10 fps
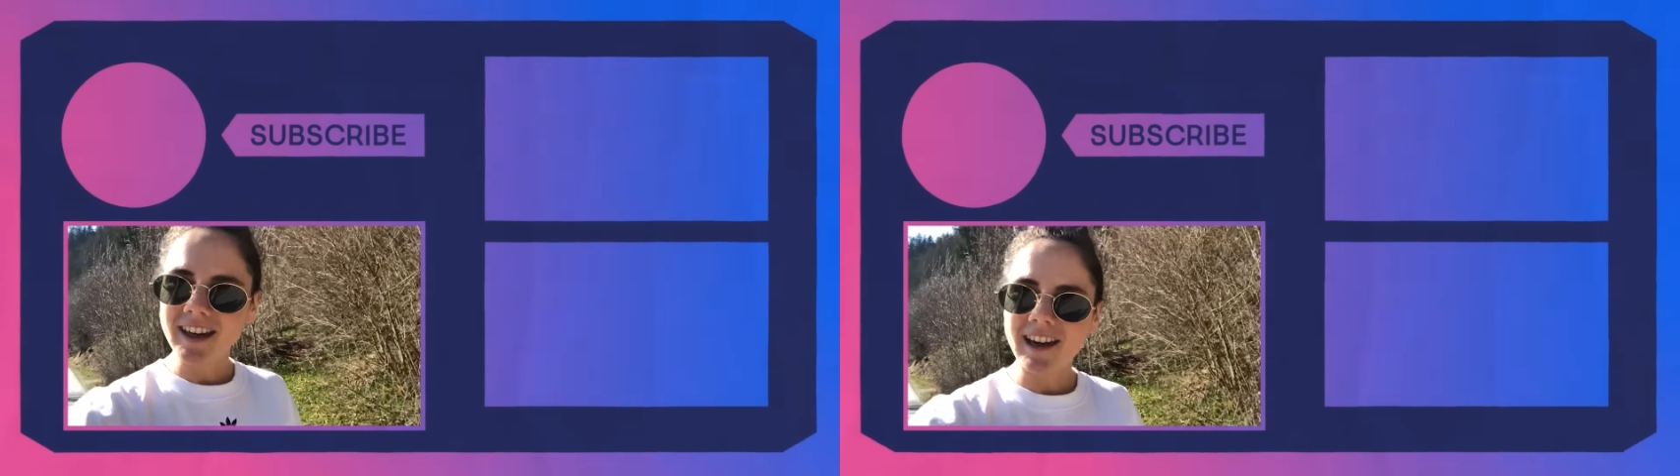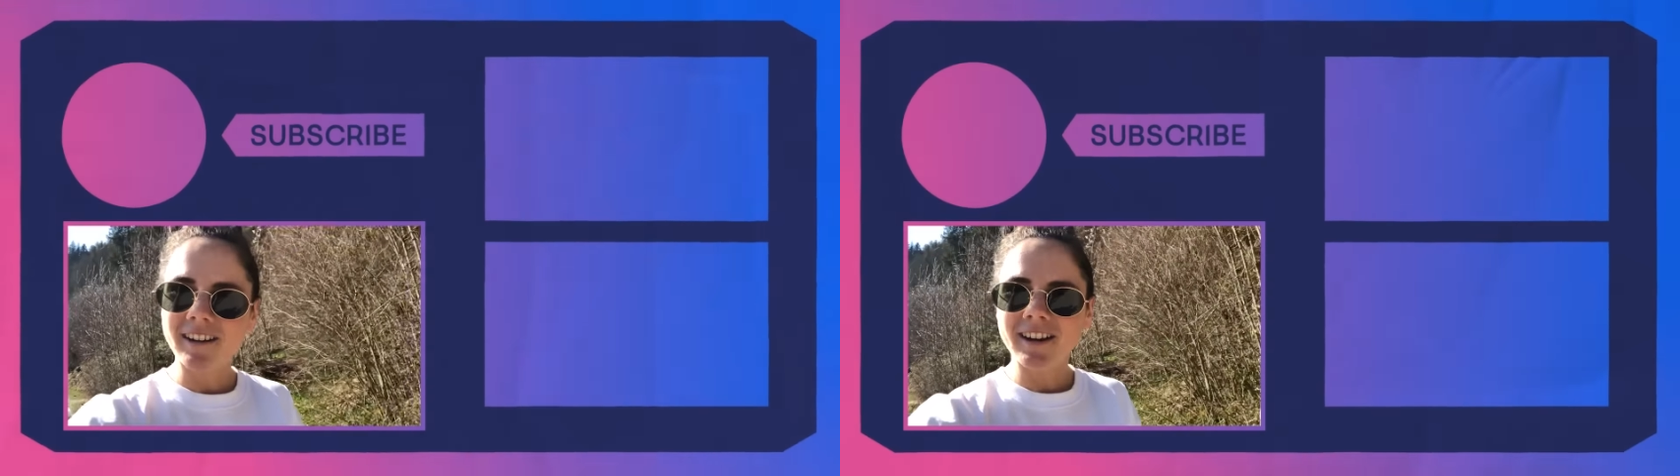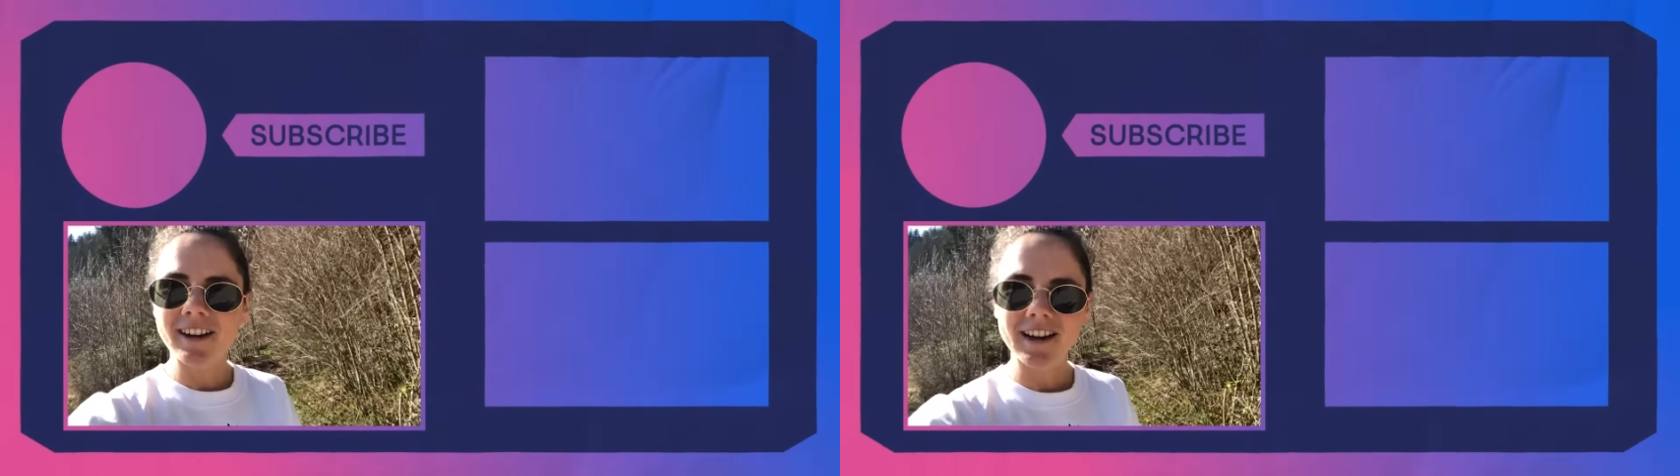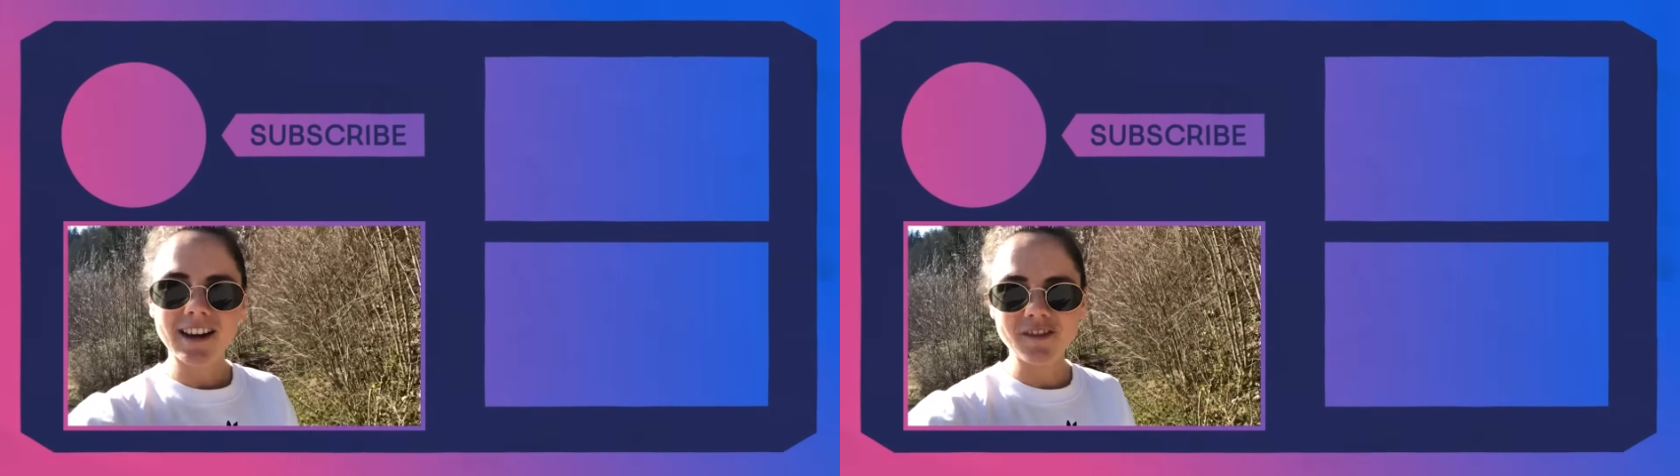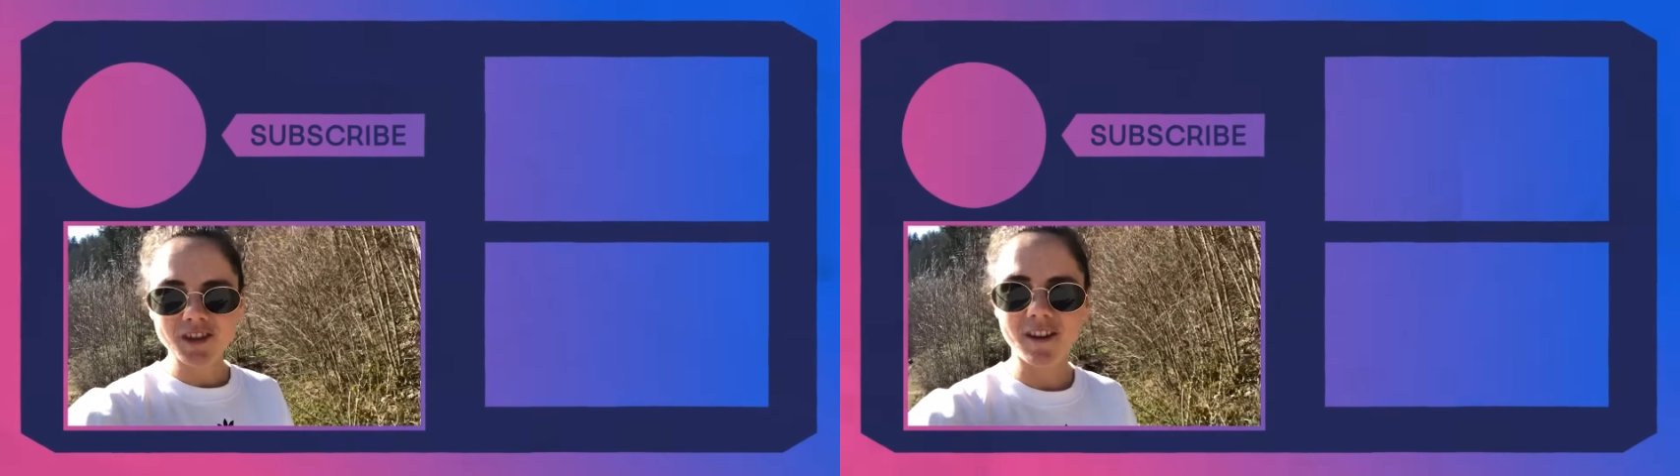care.
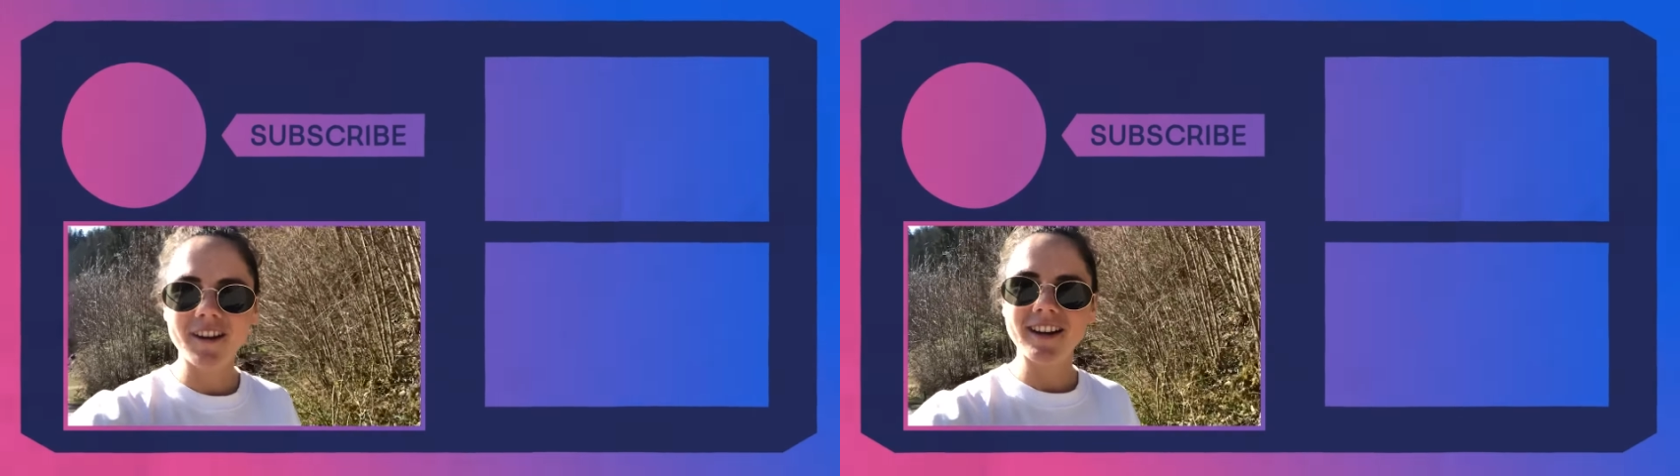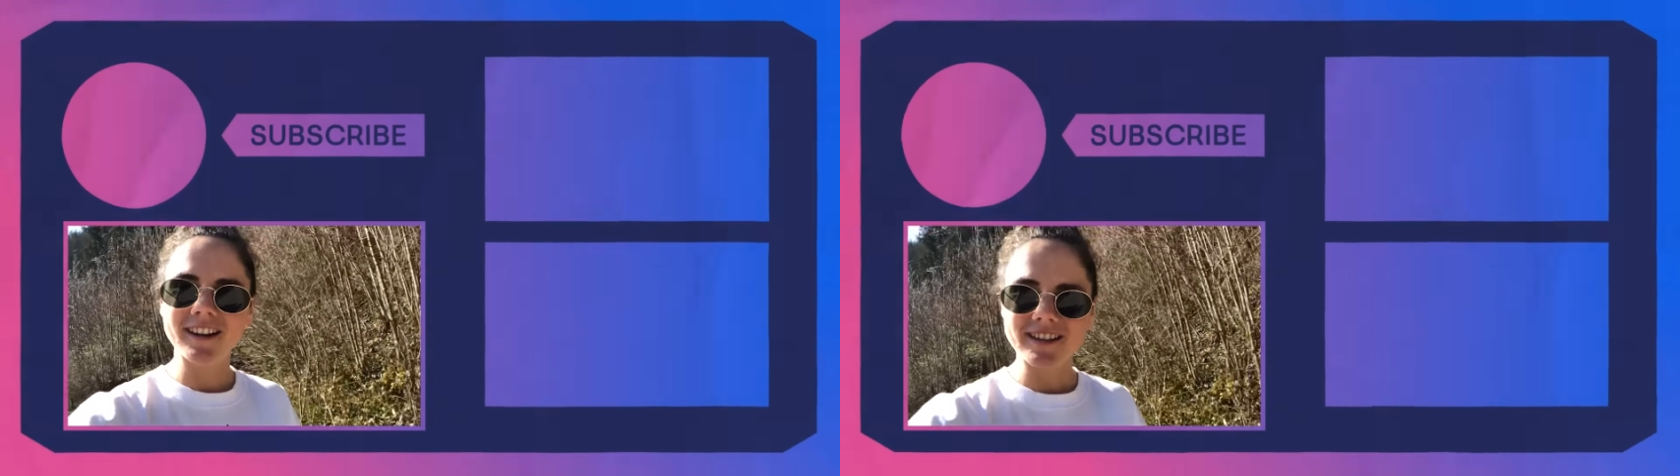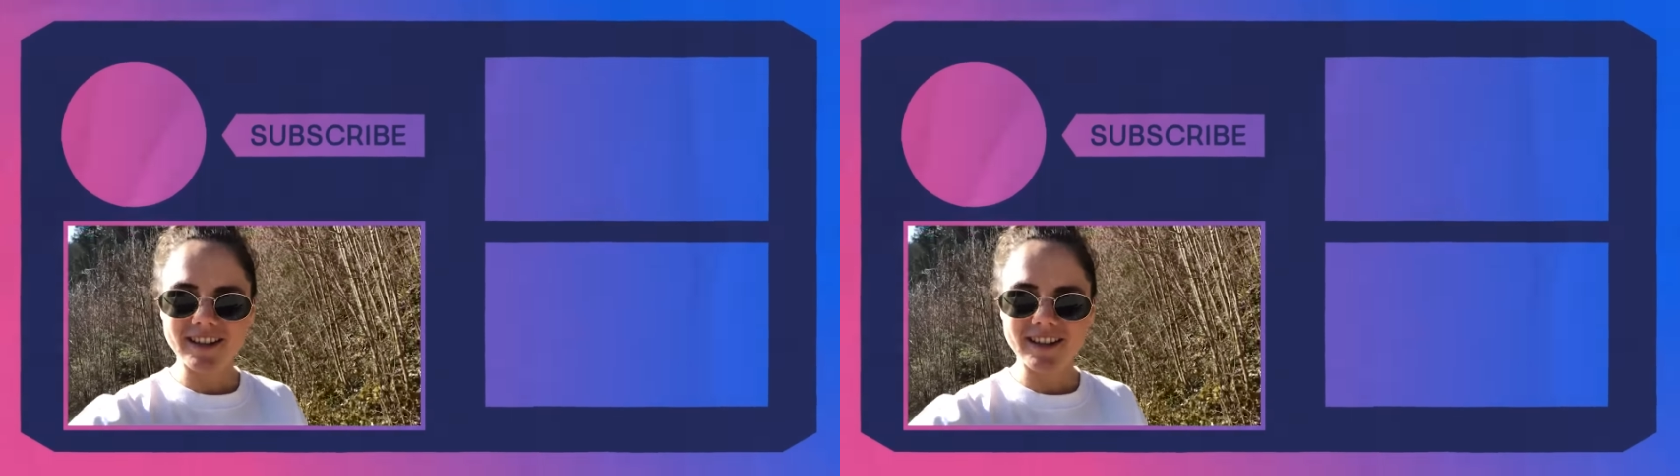Love you all.